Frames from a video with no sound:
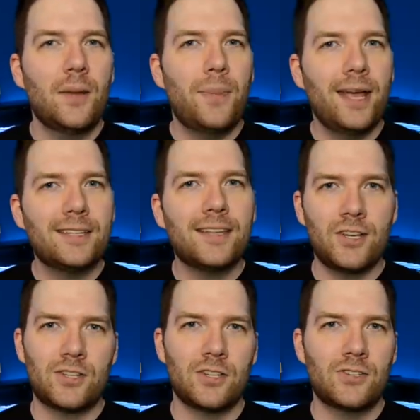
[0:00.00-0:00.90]
Pay
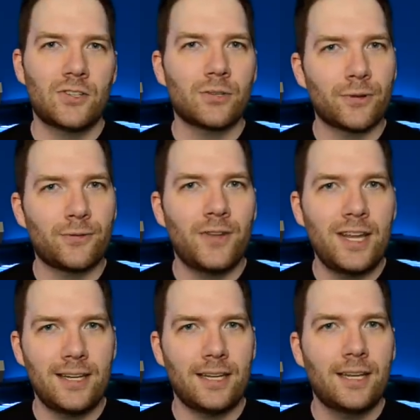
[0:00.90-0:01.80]
attention to the
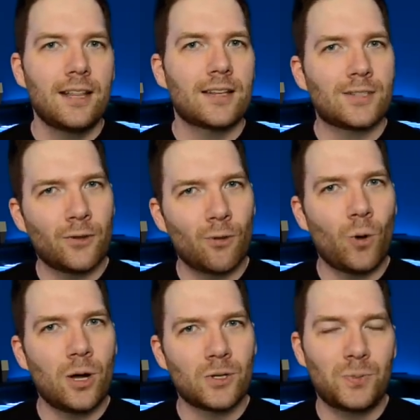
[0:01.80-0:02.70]
graffiti that's on the
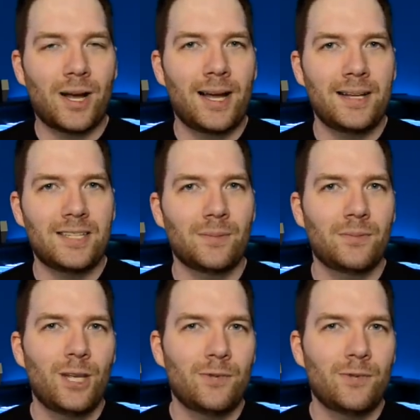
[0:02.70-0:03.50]
walls behind him.